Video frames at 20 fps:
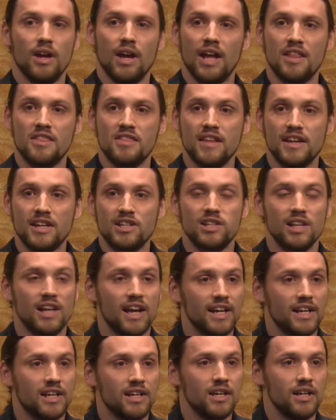And things
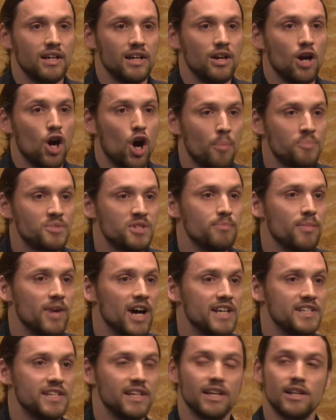like
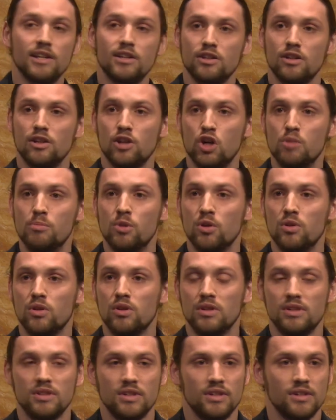optimizing
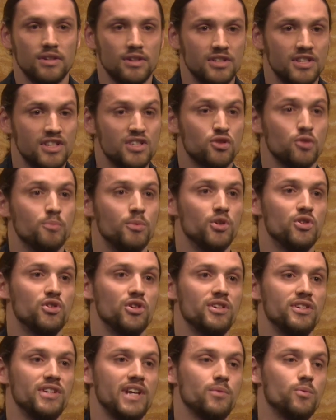global
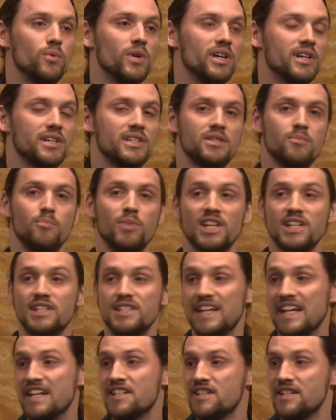distribution networks, be
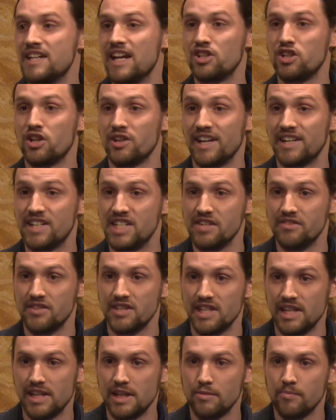it internet
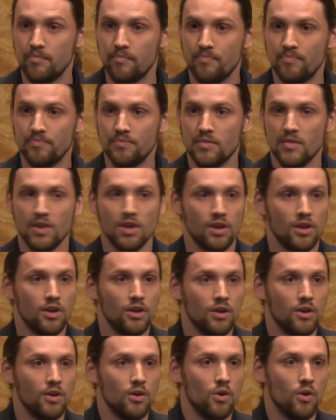connectivity
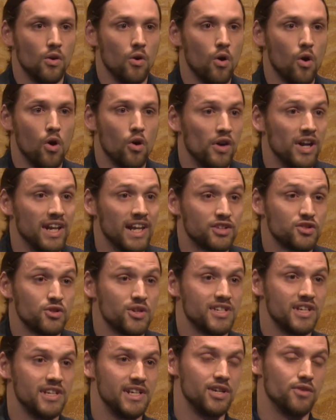or
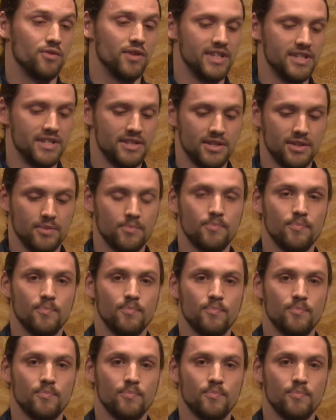electricity grids.